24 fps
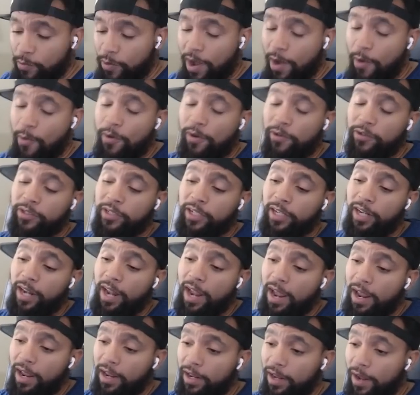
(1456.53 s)
won't say
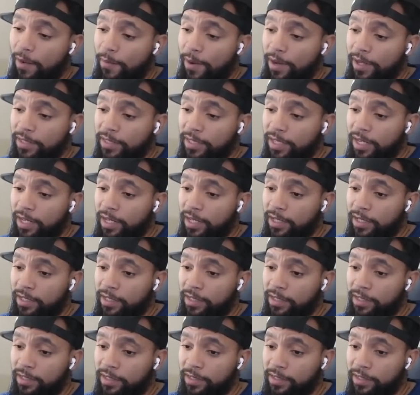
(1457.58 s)
that. I'm about to say,
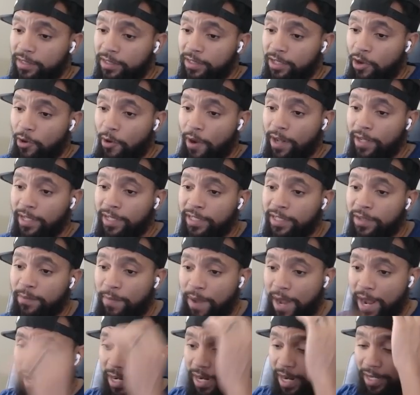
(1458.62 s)
no idea is a
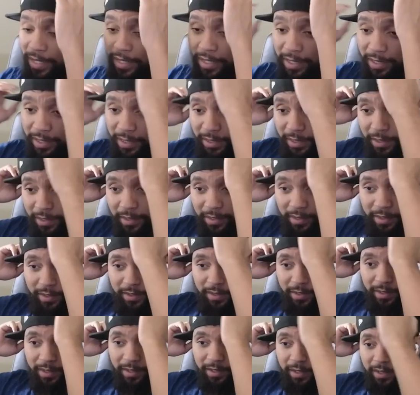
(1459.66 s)
bad idea.
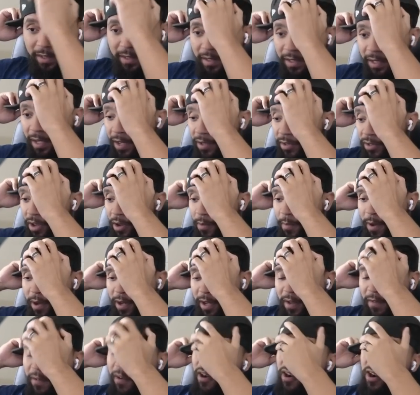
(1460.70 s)
They're talking about
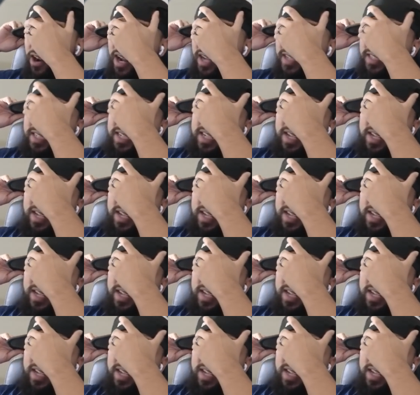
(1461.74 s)
giving her ass a